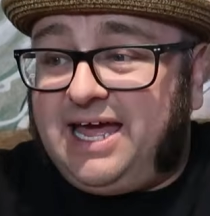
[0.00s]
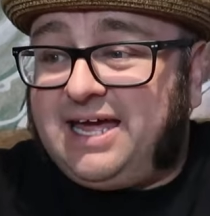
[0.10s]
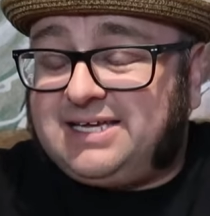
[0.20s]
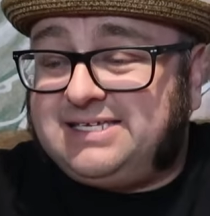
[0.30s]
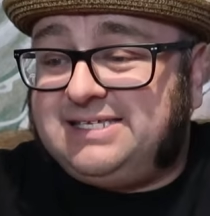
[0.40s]

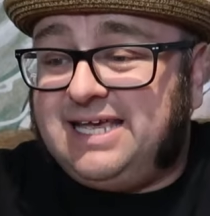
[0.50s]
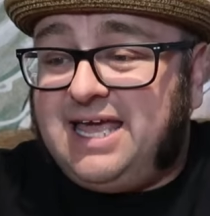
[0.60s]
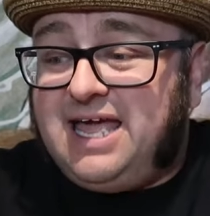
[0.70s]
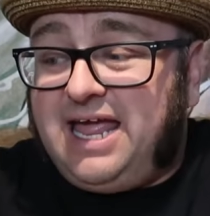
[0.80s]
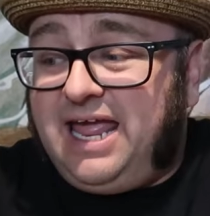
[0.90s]
X,
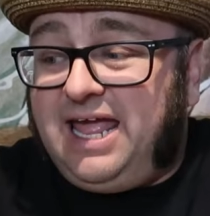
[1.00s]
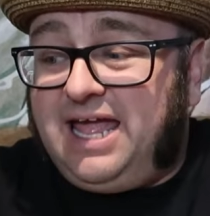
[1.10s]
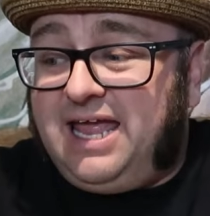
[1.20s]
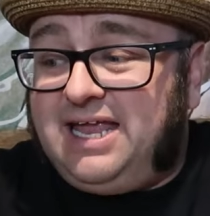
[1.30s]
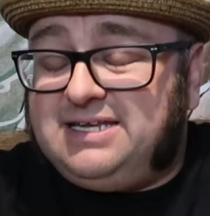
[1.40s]

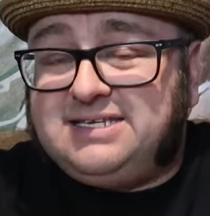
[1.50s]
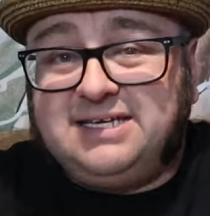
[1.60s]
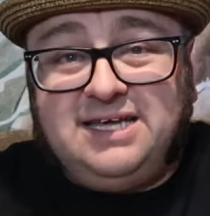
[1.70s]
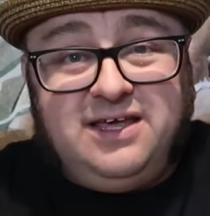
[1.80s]
and